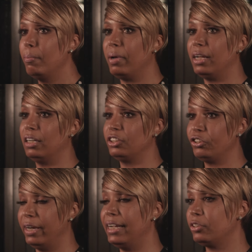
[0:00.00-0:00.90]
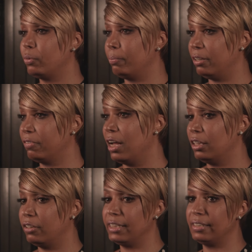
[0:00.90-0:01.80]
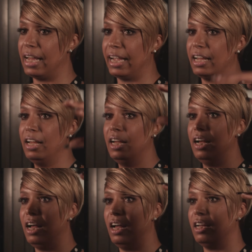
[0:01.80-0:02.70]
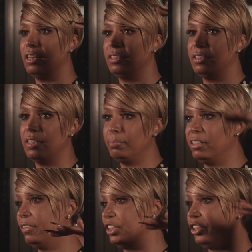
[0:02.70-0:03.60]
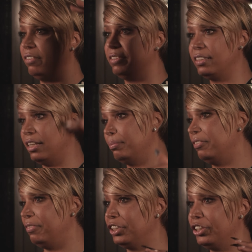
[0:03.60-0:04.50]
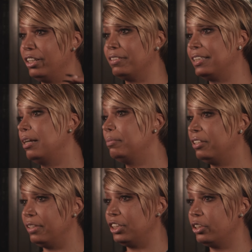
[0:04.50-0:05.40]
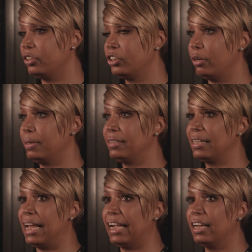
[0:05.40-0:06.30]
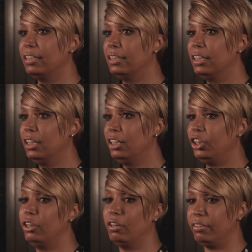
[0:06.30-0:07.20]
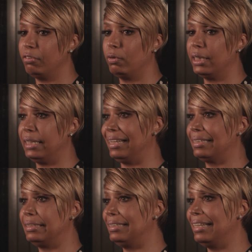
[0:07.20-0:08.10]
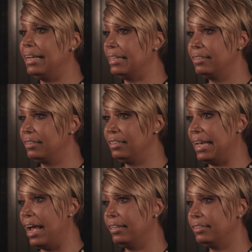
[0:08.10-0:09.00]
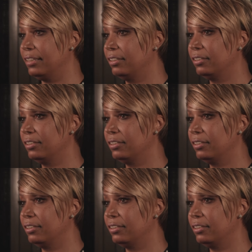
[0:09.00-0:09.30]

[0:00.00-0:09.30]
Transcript: But a trans woman of color is like a subdivision of a subdivision of a subdivision. So it's like you don't even really exist yet.